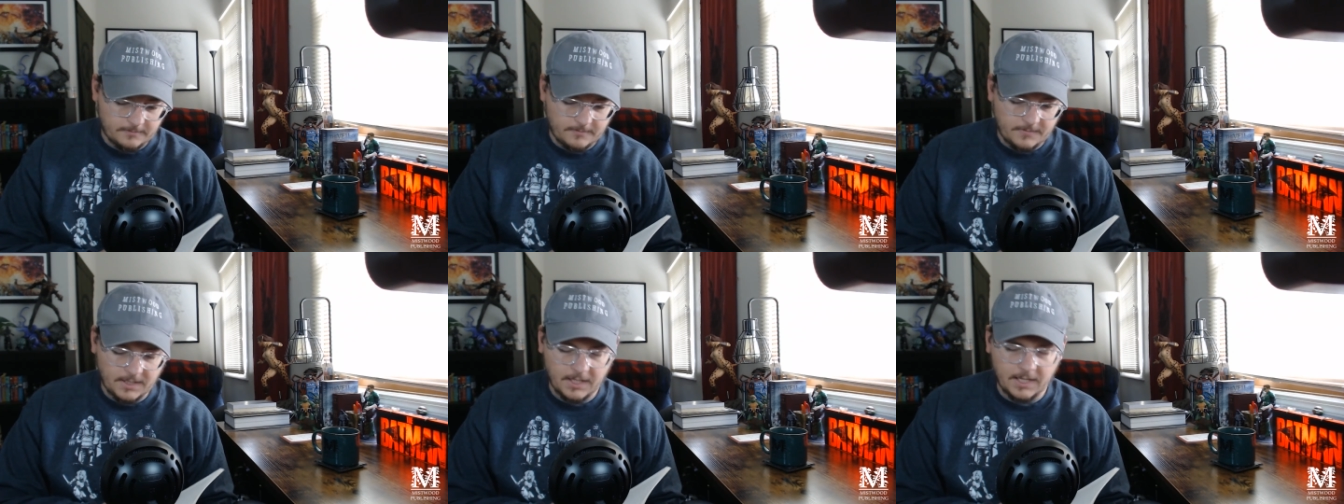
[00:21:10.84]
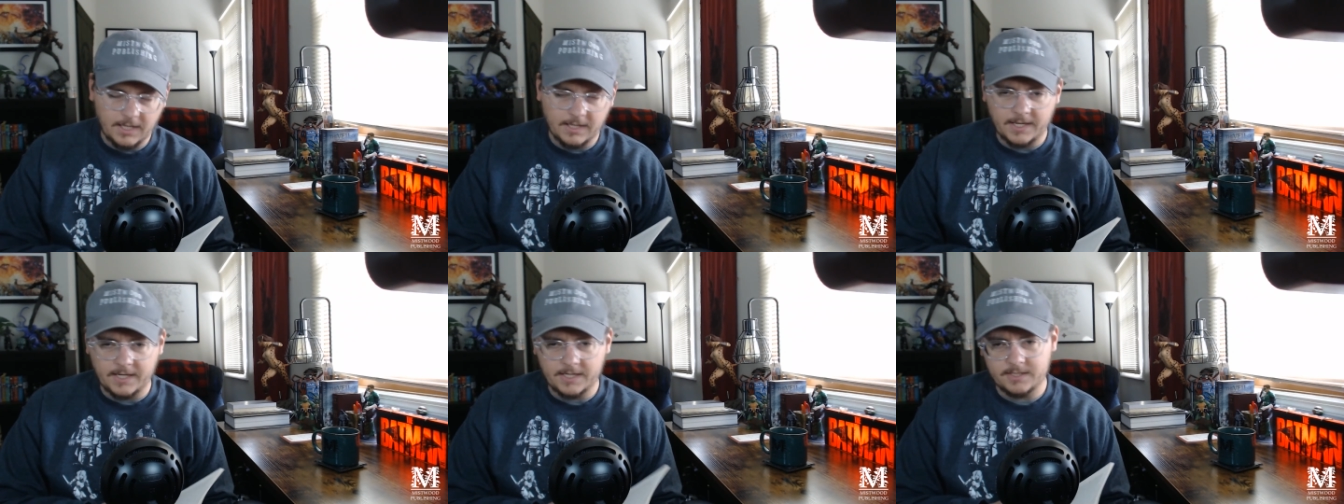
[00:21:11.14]

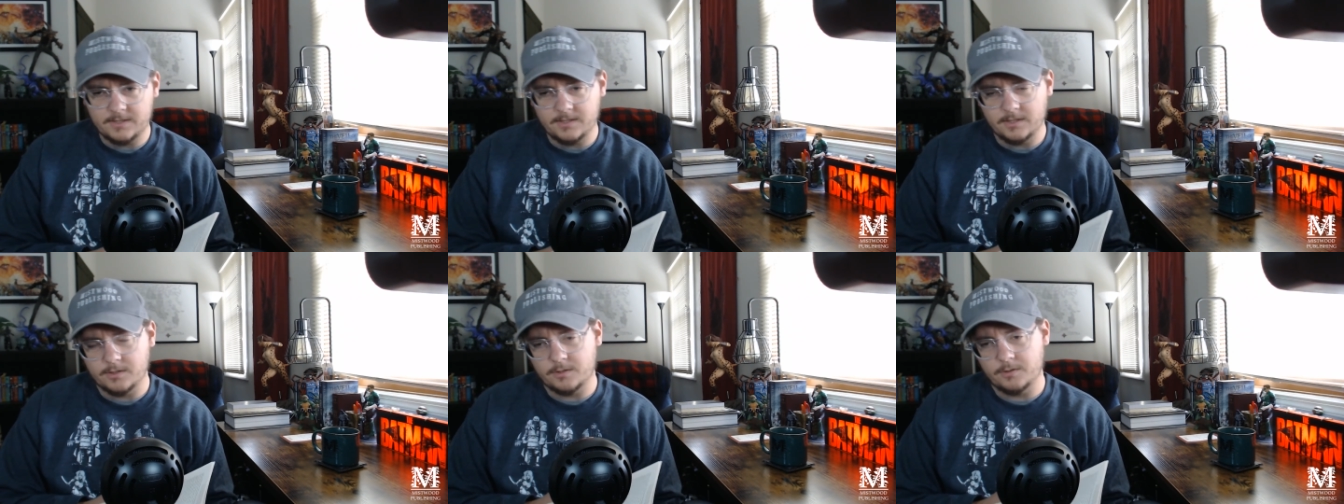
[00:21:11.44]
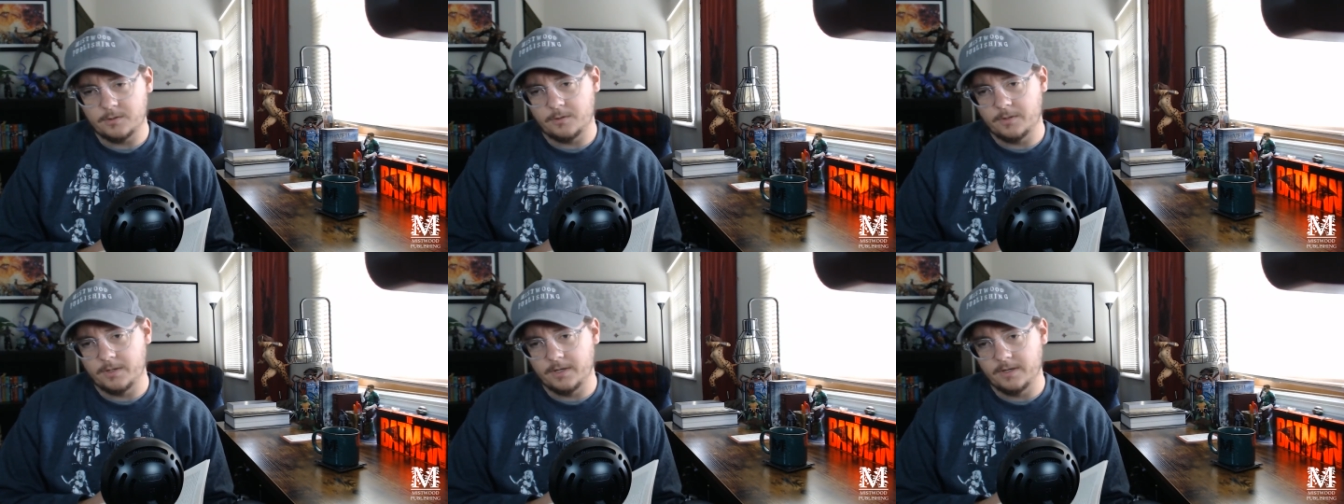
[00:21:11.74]
And that is the
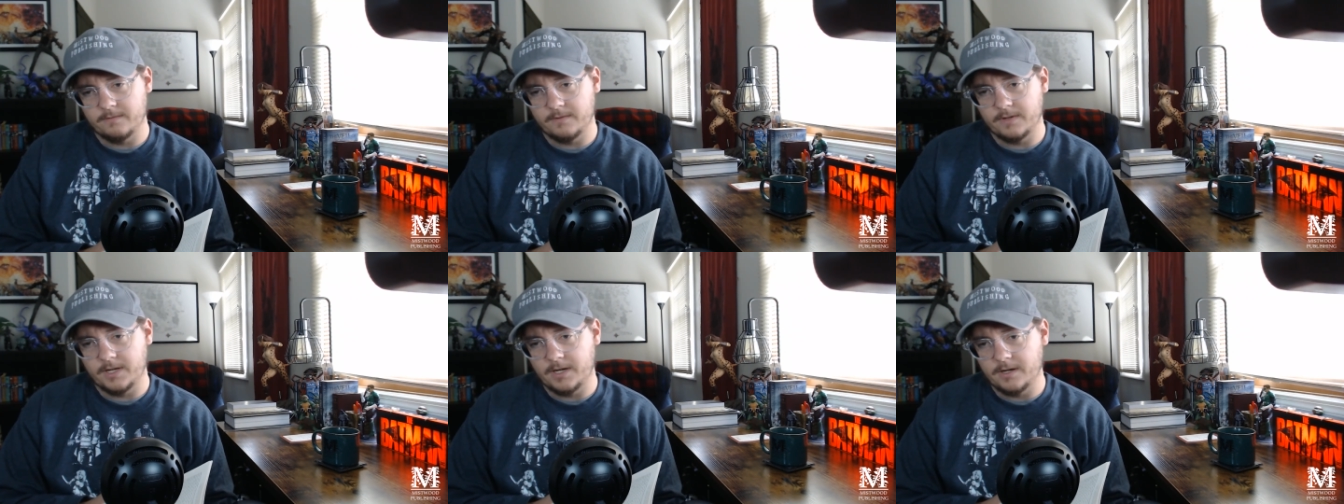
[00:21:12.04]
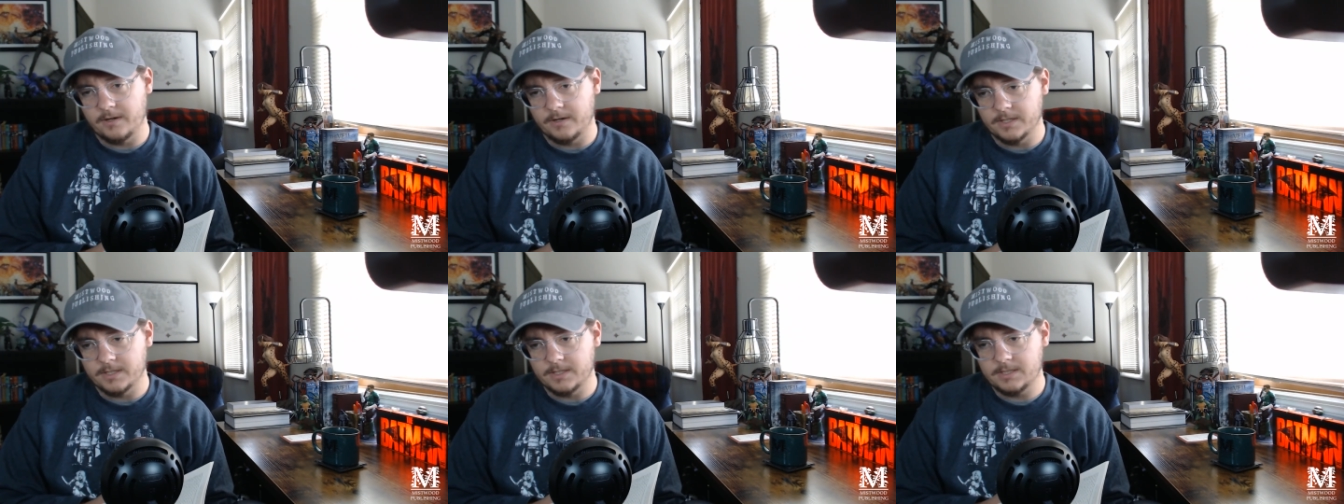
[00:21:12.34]
story of
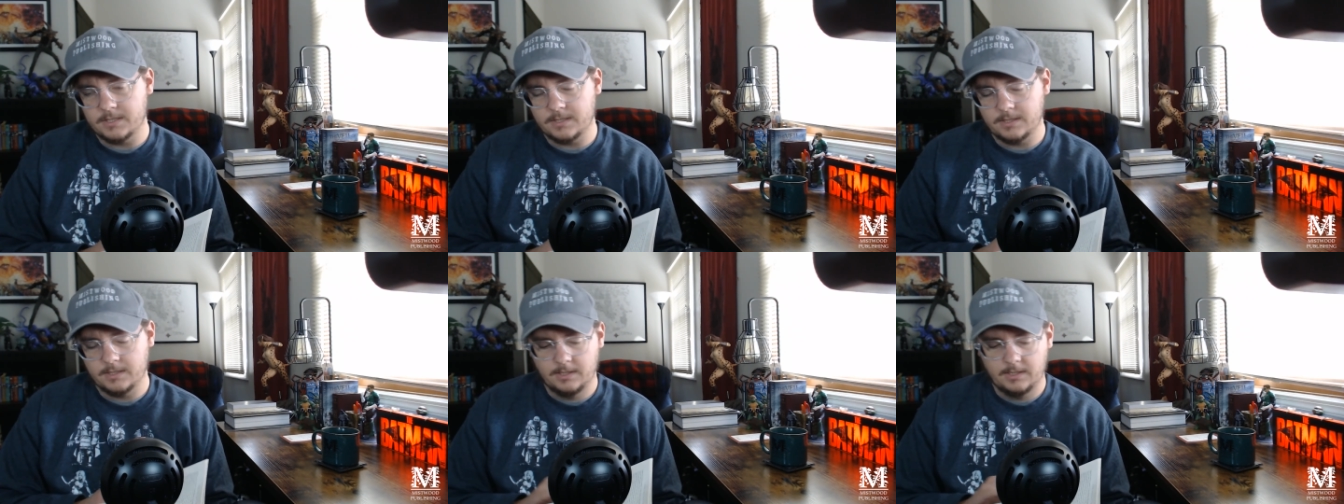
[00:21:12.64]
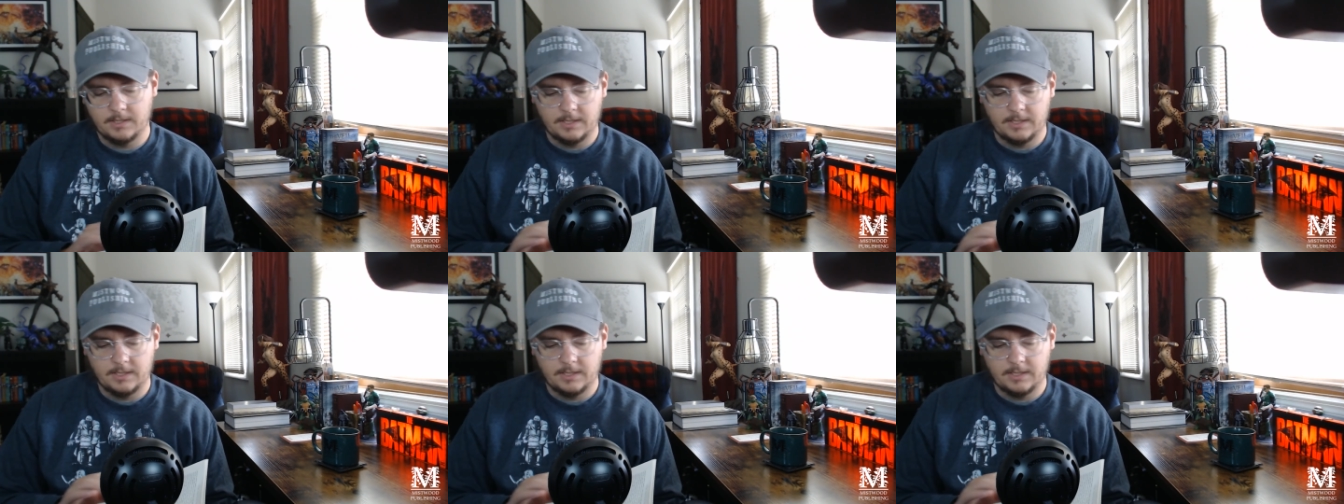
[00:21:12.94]
Neris.